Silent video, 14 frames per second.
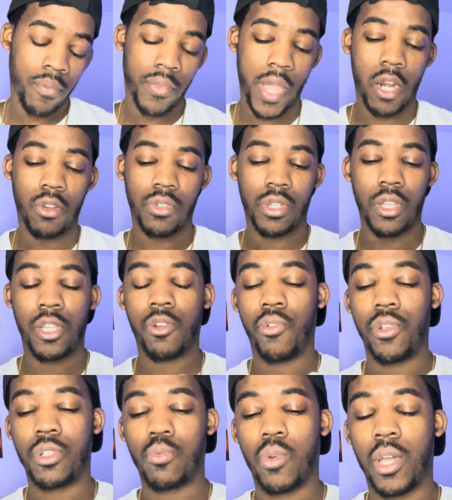I don't see any
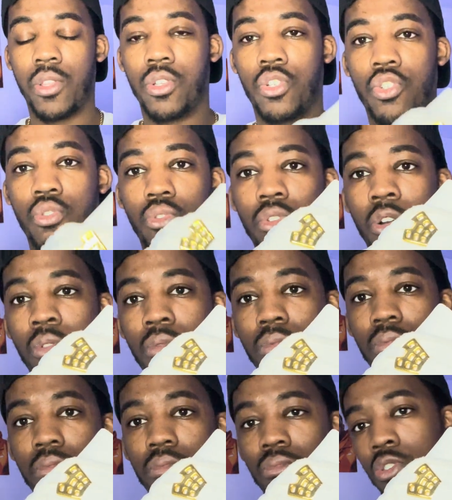reason why this shoe
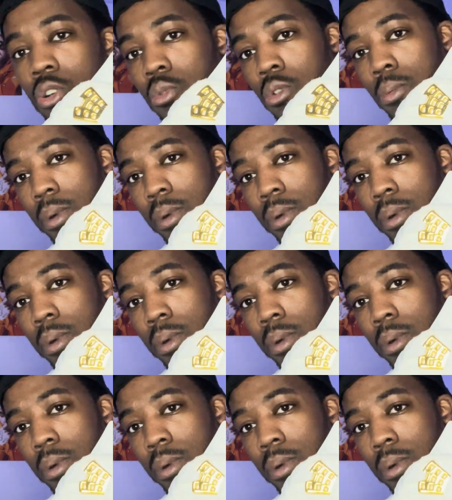won't